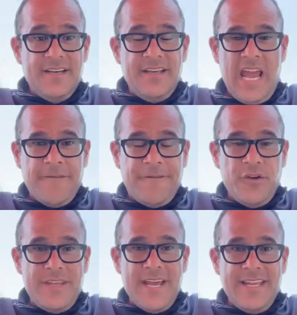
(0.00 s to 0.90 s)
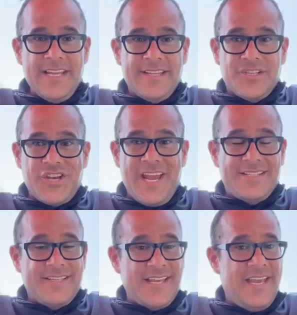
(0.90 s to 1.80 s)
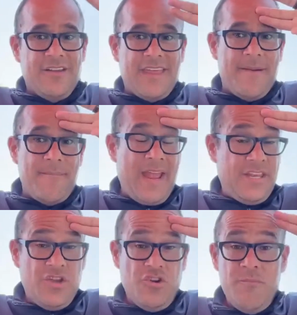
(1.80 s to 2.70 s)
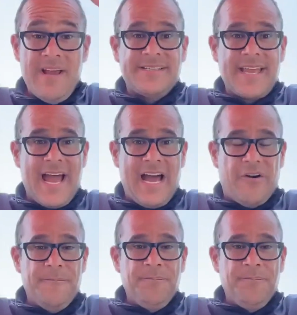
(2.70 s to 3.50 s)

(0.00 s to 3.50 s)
And if you didn't get the chance to hear that, man, you missed out.